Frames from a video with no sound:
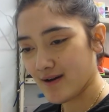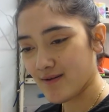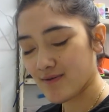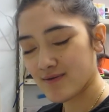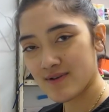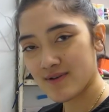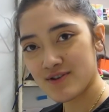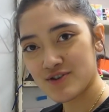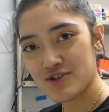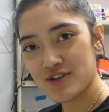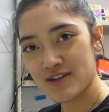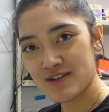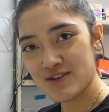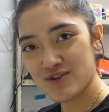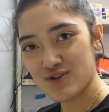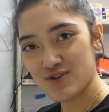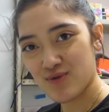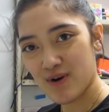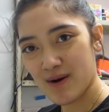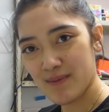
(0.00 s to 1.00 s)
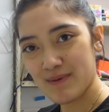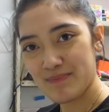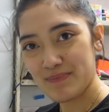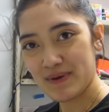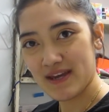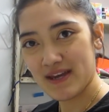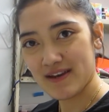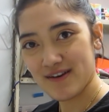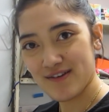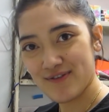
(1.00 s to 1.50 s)
I ordered a chicken shawarma
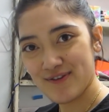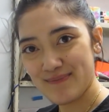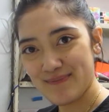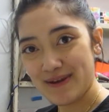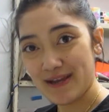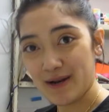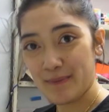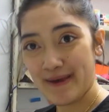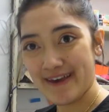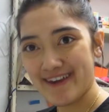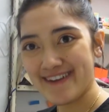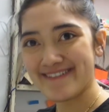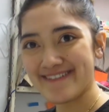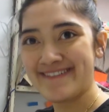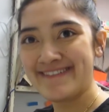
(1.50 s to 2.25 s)
pita from Pita Pit.